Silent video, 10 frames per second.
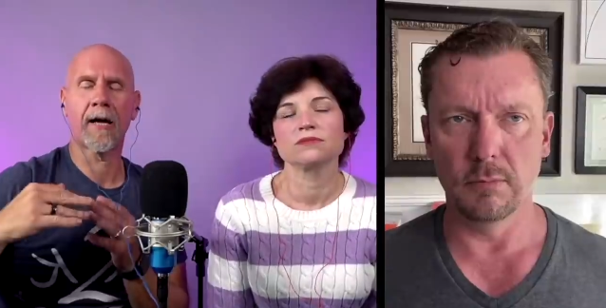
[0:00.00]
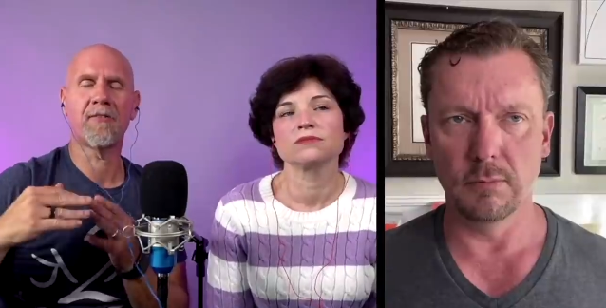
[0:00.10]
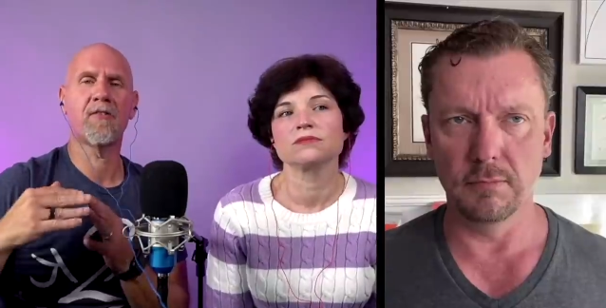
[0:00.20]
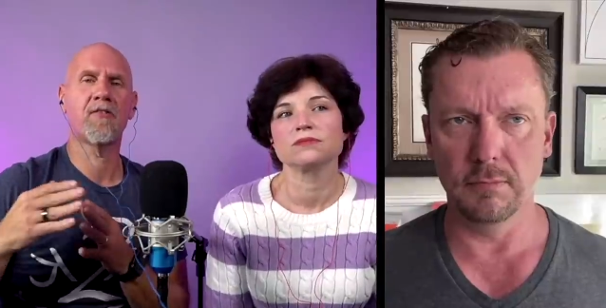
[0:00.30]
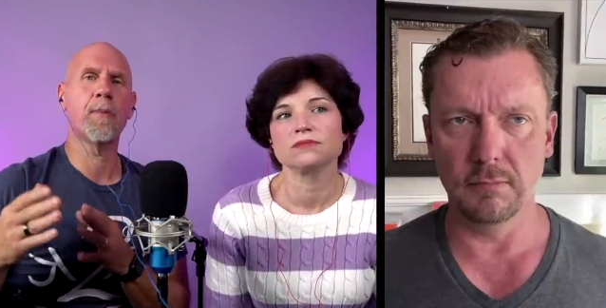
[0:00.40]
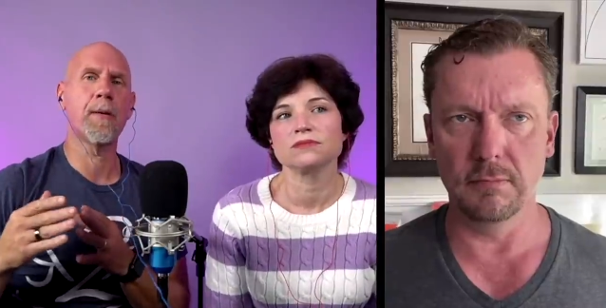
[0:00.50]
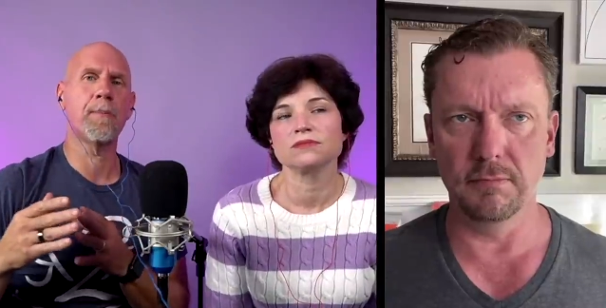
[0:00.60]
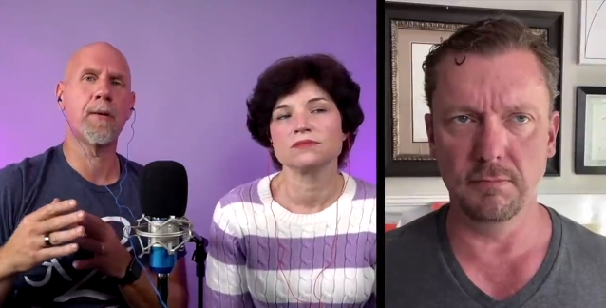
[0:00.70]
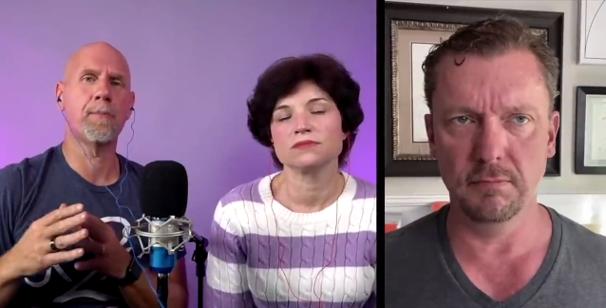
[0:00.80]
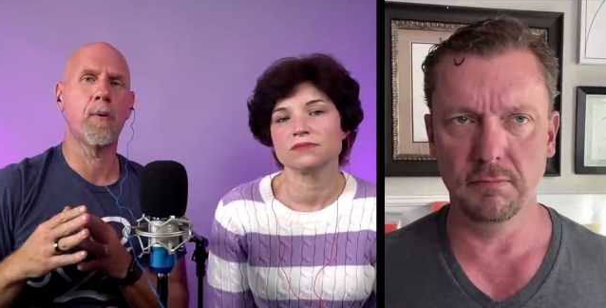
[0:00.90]
Speaker 1: I see so
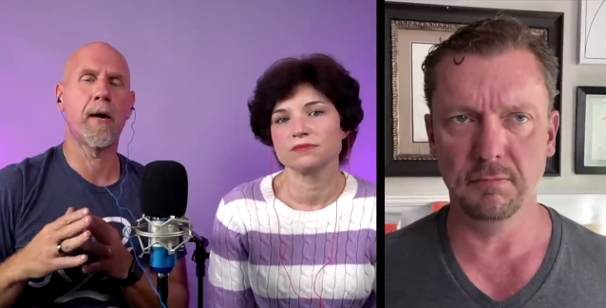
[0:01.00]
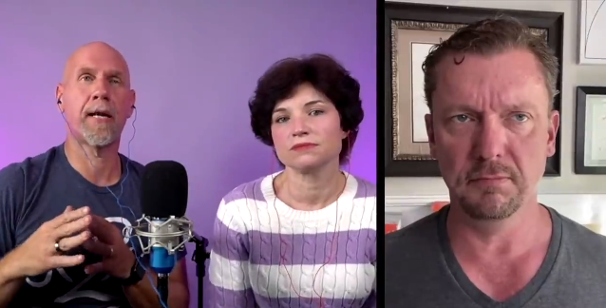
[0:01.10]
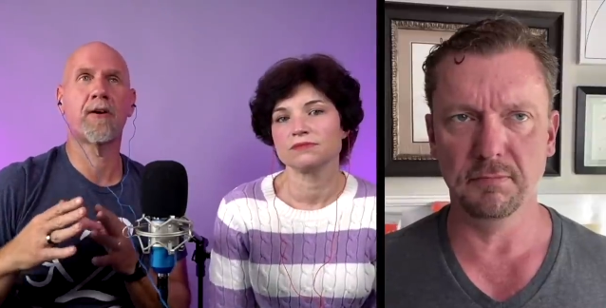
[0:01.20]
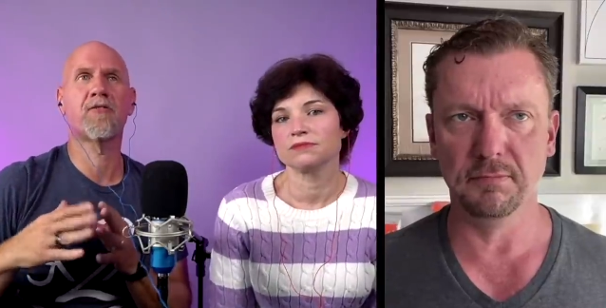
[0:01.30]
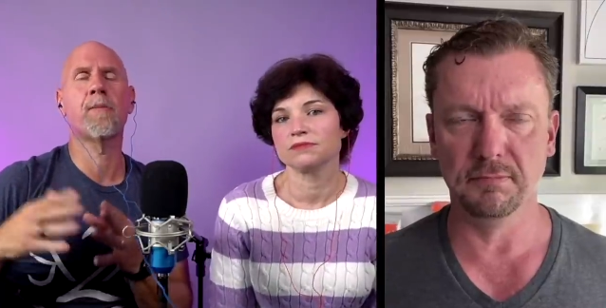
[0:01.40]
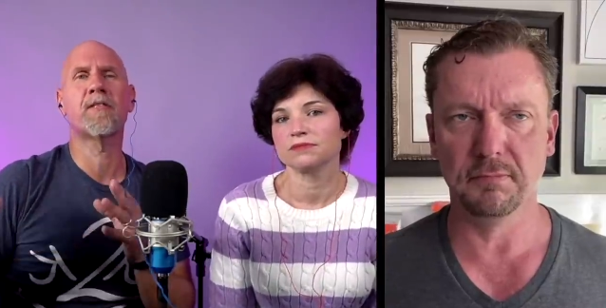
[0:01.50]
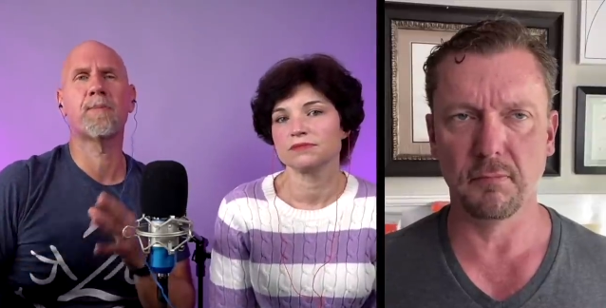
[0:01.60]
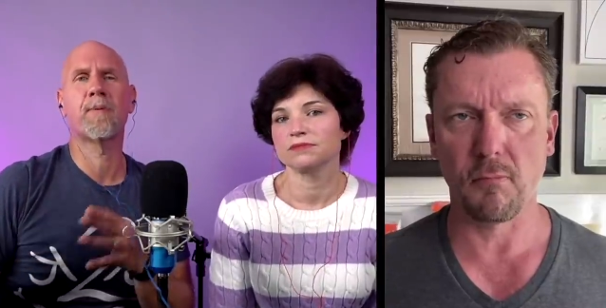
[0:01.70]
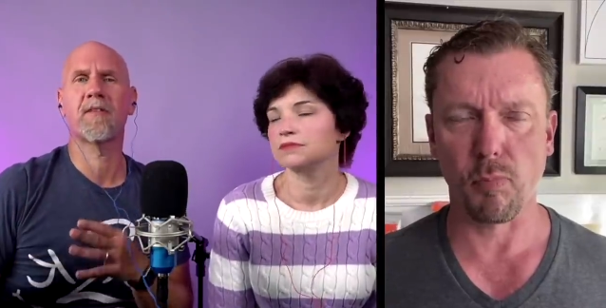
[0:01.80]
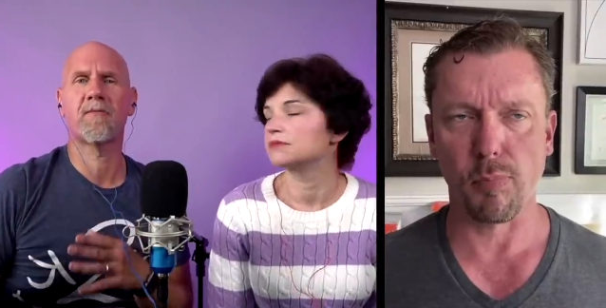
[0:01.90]
many people, and there's so
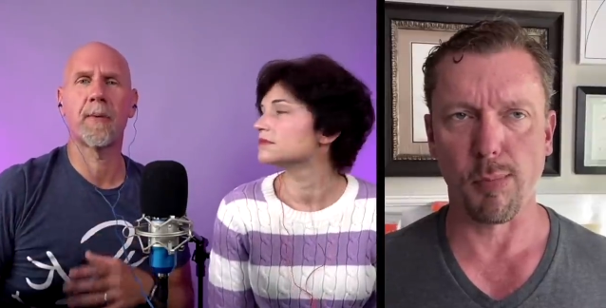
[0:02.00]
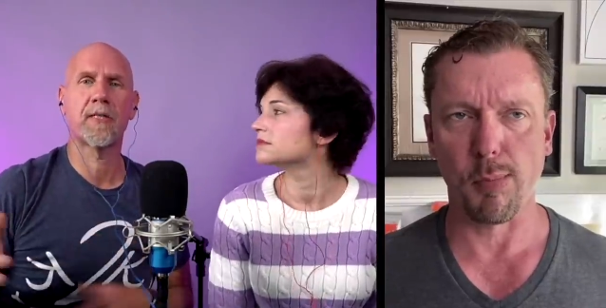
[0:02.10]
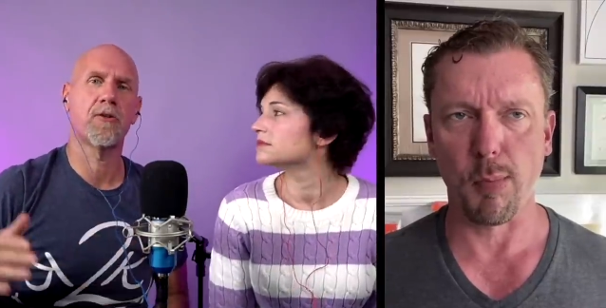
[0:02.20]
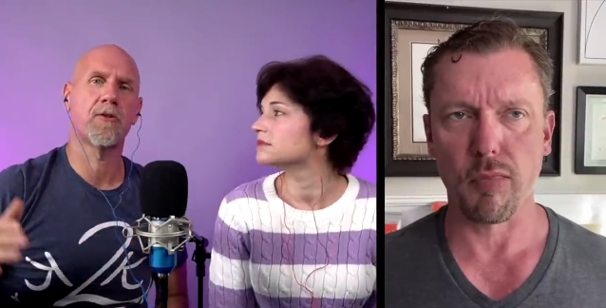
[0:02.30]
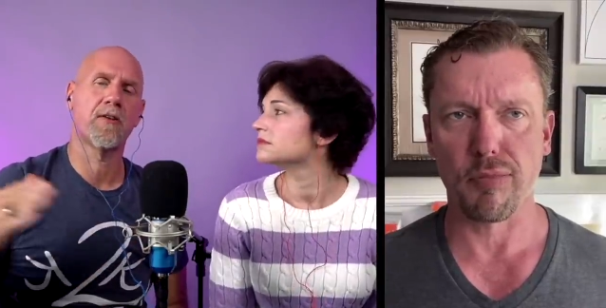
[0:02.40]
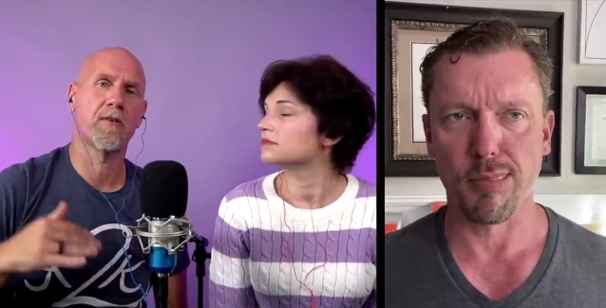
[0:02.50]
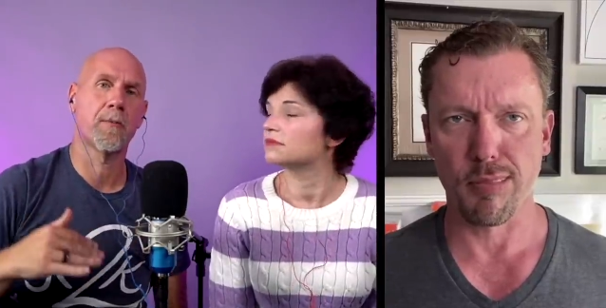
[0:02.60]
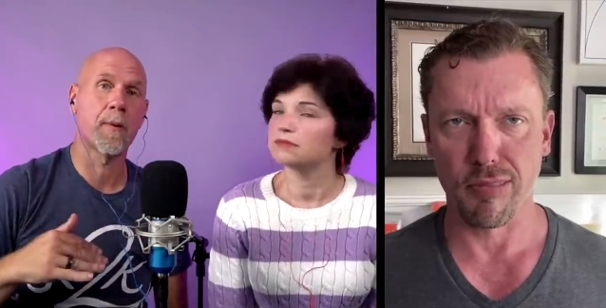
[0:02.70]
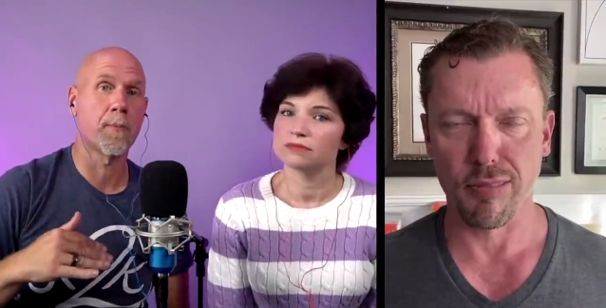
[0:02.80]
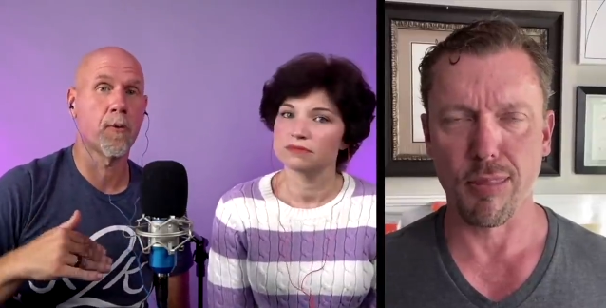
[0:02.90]
much misinformation. You see
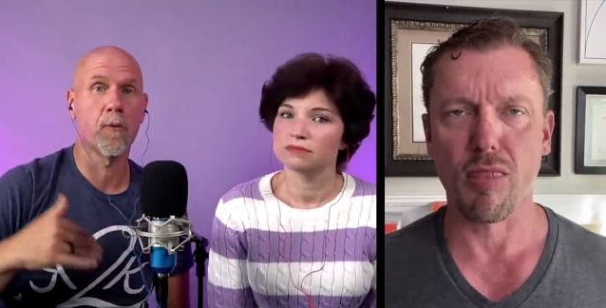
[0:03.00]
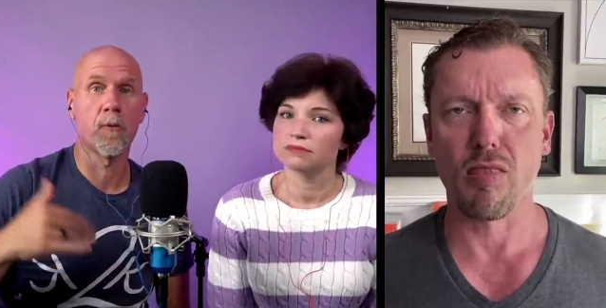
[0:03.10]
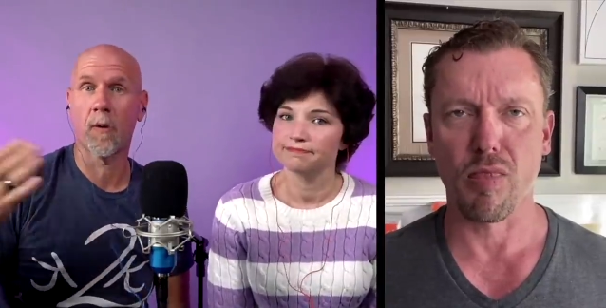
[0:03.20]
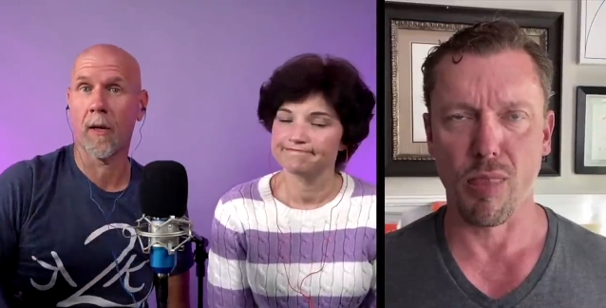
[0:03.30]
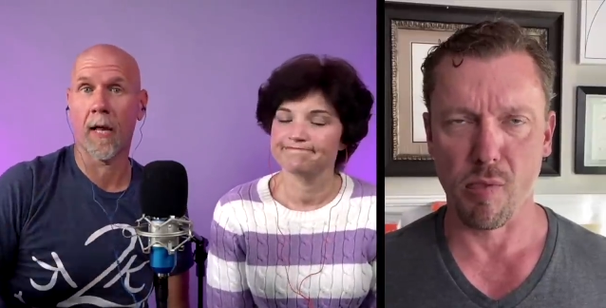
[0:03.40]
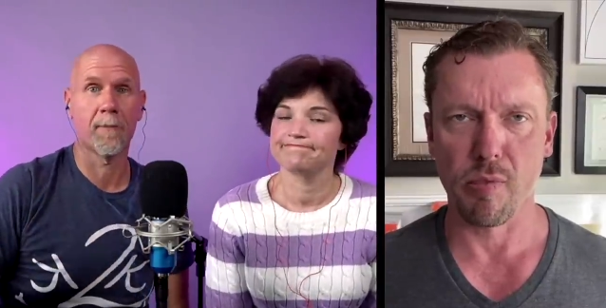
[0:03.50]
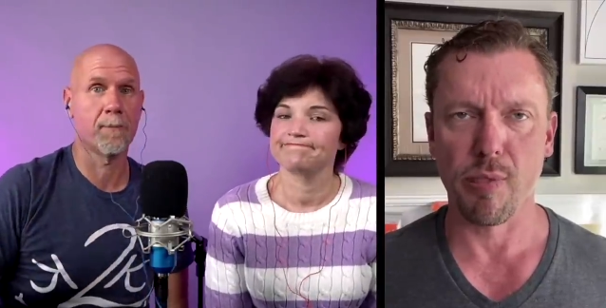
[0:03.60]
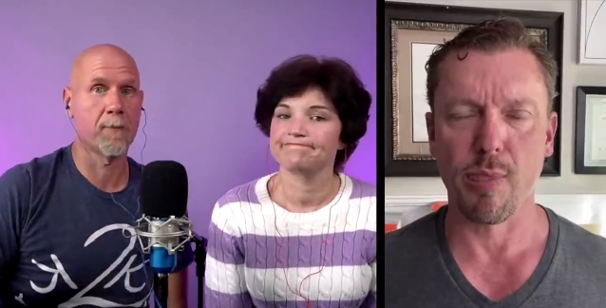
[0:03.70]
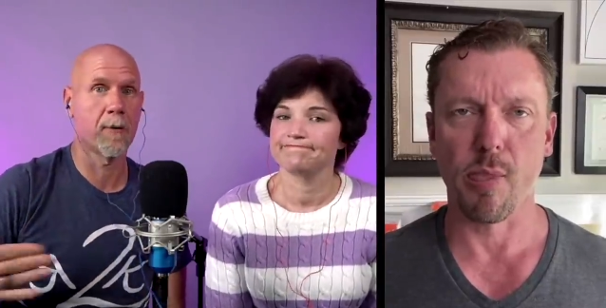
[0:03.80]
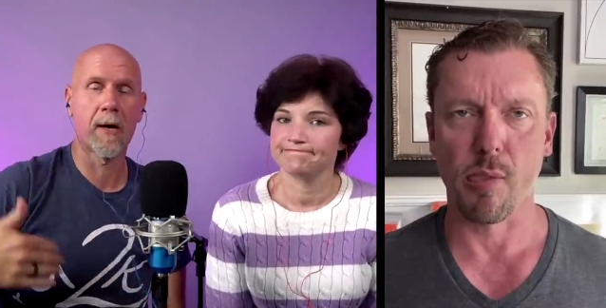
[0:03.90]
so many people who, a lot of, you know,